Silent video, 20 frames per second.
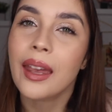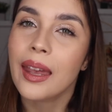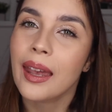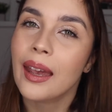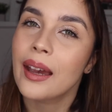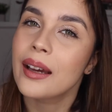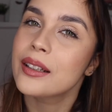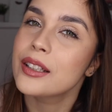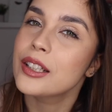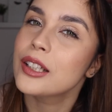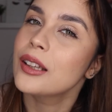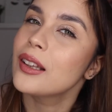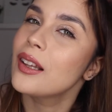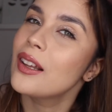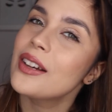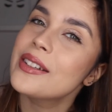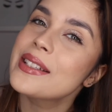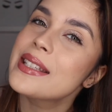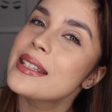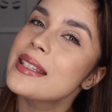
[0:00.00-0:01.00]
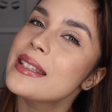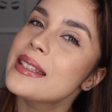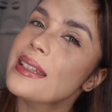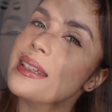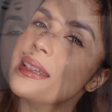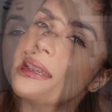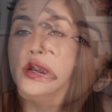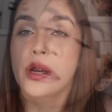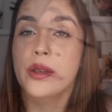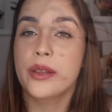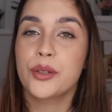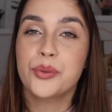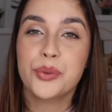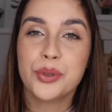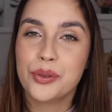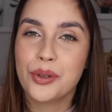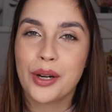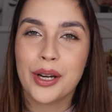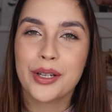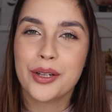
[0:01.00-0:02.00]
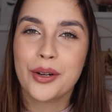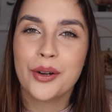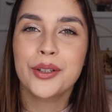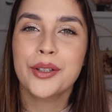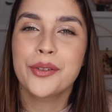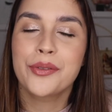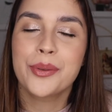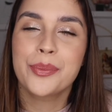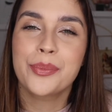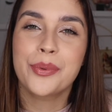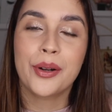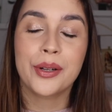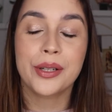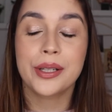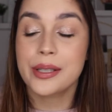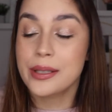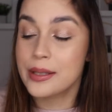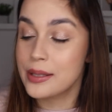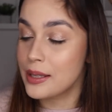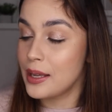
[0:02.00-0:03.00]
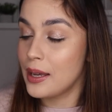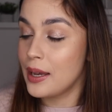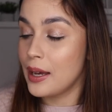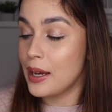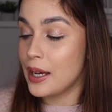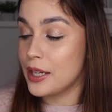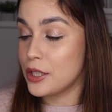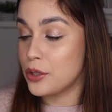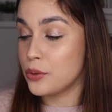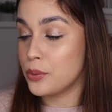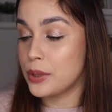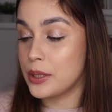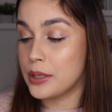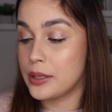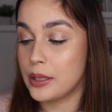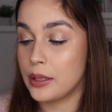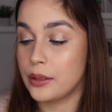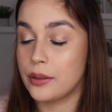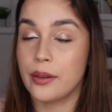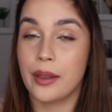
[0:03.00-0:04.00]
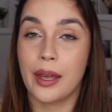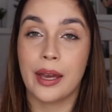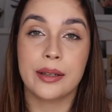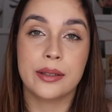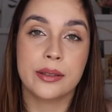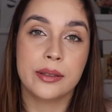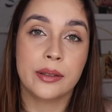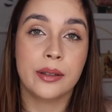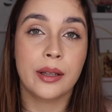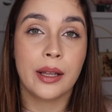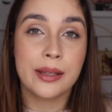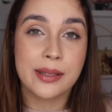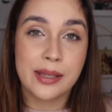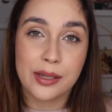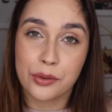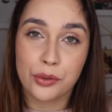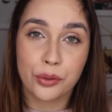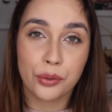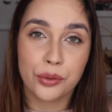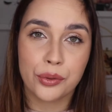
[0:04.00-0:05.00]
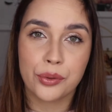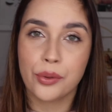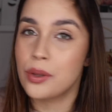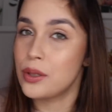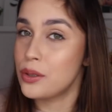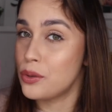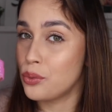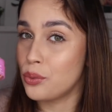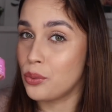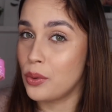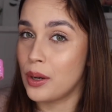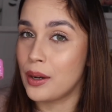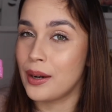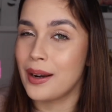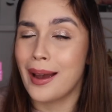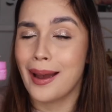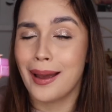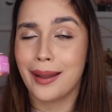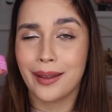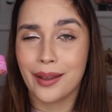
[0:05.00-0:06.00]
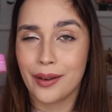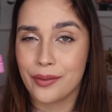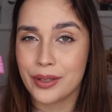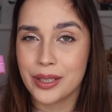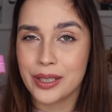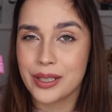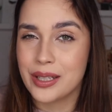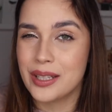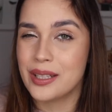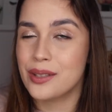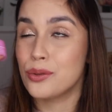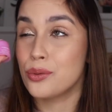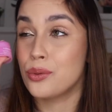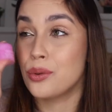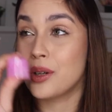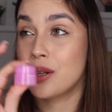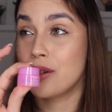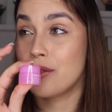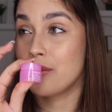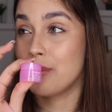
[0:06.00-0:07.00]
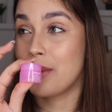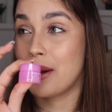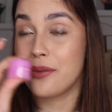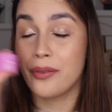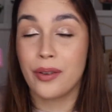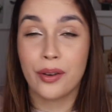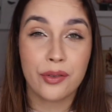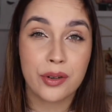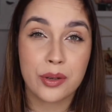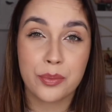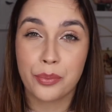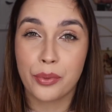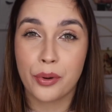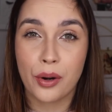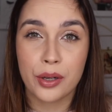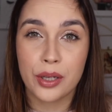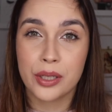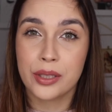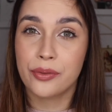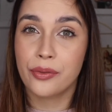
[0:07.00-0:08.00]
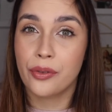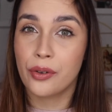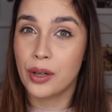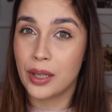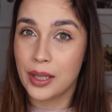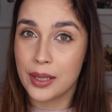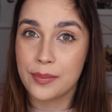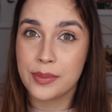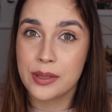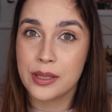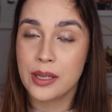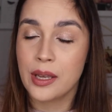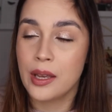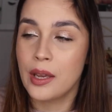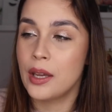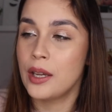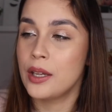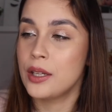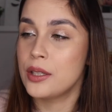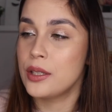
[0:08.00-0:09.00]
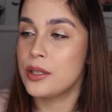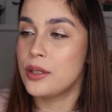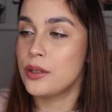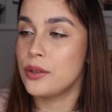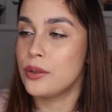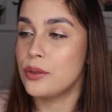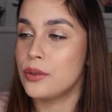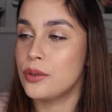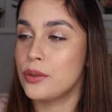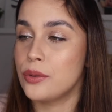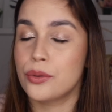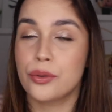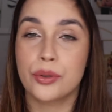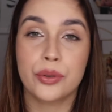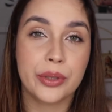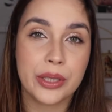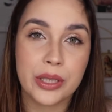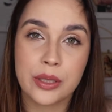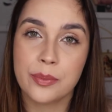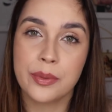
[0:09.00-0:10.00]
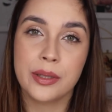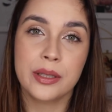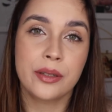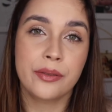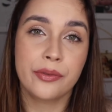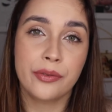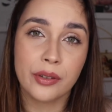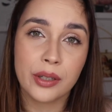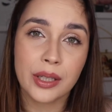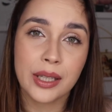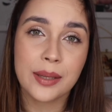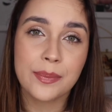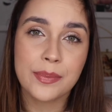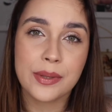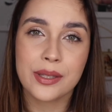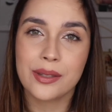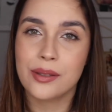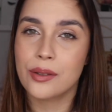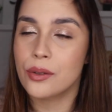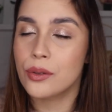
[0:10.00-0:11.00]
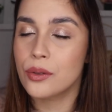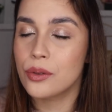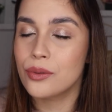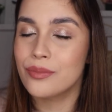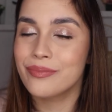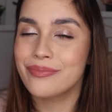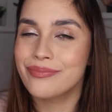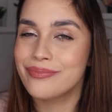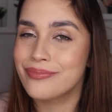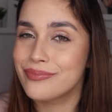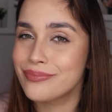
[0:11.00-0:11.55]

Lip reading: and glossy. Now that we tried all of the products, I just want to tell you that, as I told you, this one, I love it. It's one of my favorite products for lips, to do treatment for lips, so